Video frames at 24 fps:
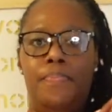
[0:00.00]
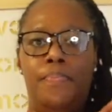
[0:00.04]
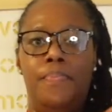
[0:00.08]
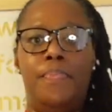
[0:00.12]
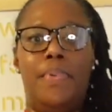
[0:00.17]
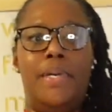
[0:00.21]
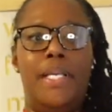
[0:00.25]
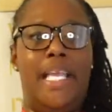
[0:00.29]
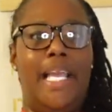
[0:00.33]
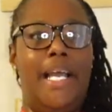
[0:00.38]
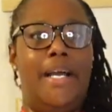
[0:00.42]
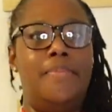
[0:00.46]

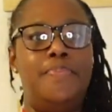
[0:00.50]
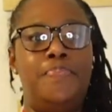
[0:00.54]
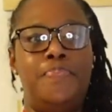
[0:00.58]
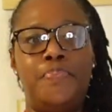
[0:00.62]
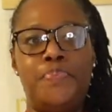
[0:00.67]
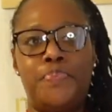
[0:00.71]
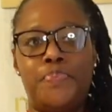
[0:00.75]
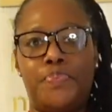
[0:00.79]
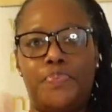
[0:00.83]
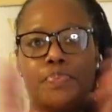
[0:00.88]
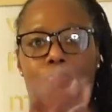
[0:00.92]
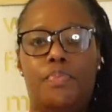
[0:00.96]
But yeah,
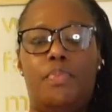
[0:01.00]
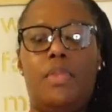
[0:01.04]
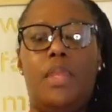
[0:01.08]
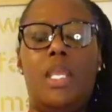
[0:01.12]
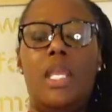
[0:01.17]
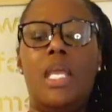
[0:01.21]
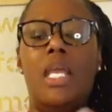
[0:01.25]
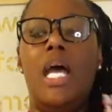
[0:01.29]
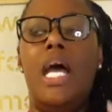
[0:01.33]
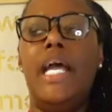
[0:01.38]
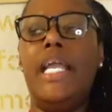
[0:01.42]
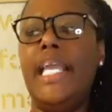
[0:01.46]

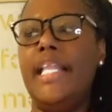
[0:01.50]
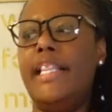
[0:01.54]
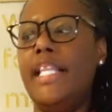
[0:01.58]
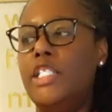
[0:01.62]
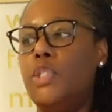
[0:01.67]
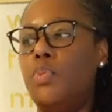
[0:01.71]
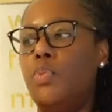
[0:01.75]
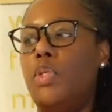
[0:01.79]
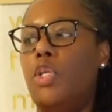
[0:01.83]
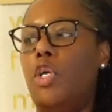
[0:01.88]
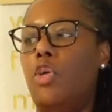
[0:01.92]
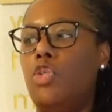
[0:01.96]
again,
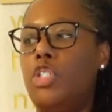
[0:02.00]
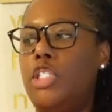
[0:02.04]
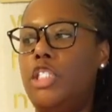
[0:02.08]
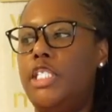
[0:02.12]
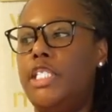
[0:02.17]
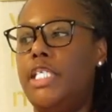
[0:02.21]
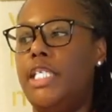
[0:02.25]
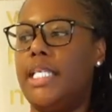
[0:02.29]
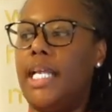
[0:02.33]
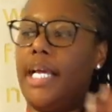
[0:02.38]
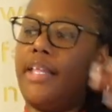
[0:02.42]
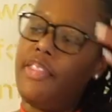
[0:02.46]
this one on
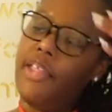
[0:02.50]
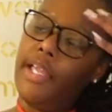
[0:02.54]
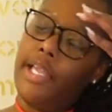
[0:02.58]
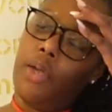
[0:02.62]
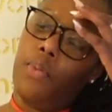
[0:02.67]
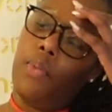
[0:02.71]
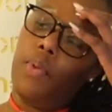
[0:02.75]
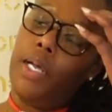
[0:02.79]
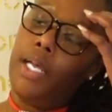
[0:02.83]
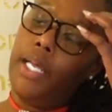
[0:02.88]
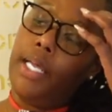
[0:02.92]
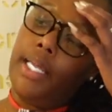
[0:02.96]
Shein I
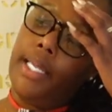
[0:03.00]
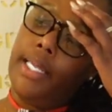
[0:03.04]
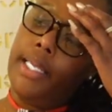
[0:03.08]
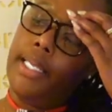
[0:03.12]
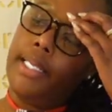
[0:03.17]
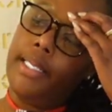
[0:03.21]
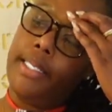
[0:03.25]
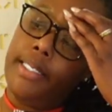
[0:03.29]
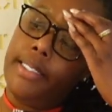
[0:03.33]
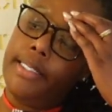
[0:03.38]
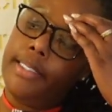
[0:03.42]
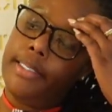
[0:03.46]
think
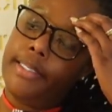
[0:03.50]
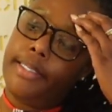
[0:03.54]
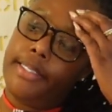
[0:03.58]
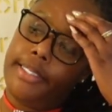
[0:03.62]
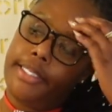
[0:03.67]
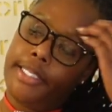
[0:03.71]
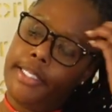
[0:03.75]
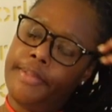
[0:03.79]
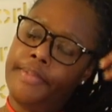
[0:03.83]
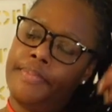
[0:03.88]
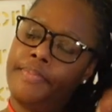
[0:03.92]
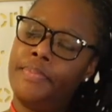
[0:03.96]

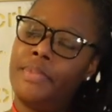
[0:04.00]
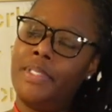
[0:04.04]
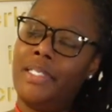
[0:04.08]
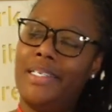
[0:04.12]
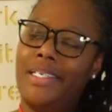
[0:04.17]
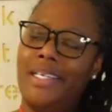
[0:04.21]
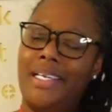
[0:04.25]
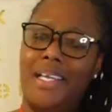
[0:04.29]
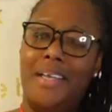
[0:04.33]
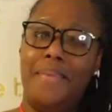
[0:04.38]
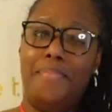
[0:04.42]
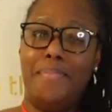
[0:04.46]
was
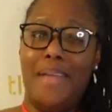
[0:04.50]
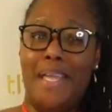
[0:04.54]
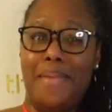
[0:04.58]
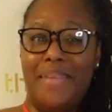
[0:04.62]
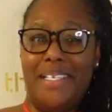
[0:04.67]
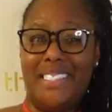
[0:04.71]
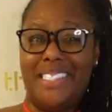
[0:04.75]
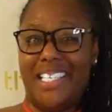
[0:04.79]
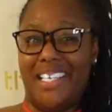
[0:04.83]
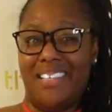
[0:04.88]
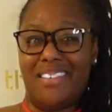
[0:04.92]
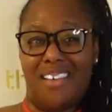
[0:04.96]

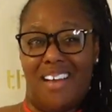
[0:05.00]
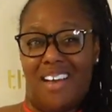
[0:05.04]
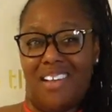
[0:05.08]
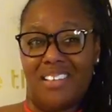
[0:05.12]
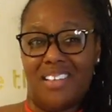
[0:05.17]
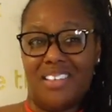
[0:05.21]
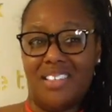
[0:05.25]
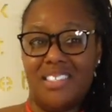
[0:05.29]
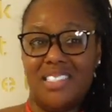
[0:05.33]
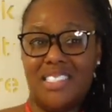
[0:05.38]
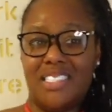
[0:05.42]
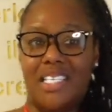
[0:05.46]
maybe
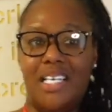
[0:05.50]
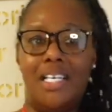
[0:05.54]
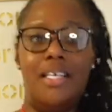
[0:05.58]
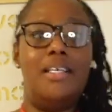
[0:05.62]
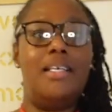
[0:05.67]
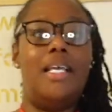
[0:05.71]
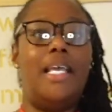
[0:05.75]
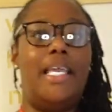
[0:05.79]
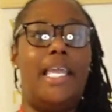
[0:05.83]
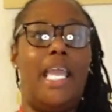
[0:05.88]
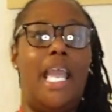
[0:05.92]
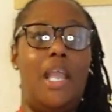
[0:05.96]
$10.
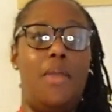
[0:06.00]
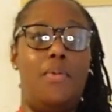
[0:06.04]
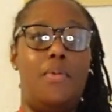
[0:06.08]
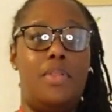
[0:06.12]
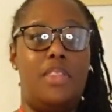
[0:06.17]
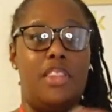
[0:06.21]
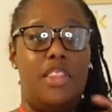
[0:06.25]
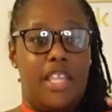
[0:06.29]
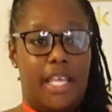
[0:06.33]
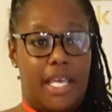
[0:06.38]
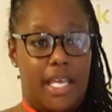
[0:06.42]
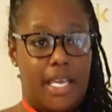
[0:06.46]
It came
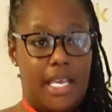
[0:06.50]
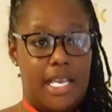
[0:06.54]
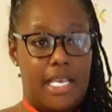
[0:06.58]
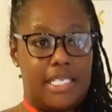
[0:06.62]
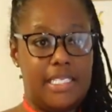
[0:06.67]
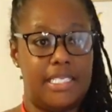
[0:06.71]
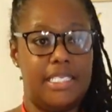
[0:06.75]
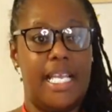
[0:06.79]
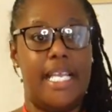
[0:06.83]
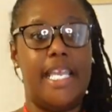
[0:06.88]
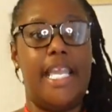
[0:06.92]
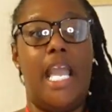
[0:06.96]
with
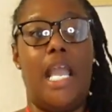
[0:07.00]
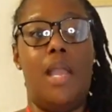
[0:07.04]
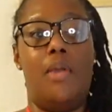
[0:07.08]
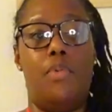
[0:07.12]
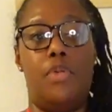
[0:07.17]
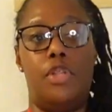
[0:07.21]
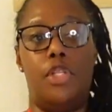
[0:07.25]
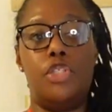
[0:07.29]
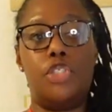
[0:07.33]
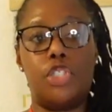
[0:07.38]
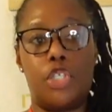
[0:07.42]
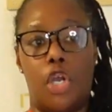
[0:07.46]
this, it came
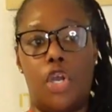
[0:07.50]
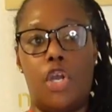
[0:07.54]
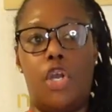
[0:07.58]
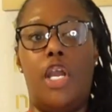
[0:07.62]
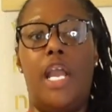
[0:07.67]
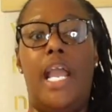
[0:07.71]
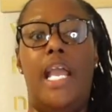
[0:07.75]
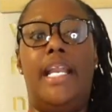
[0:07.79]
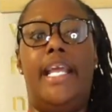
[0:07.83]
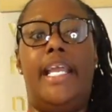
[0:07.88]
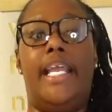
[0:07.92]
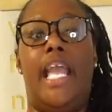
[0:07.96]
with the
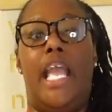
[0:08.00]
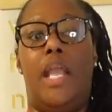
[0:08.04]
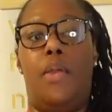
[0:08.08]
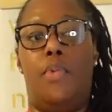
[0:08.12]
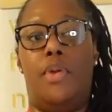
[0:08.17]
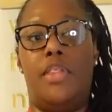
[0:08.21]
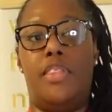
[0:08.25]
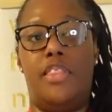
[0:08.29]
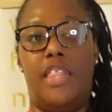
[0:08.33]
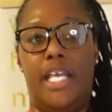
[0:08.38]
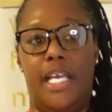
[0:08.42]
skirt, and it came with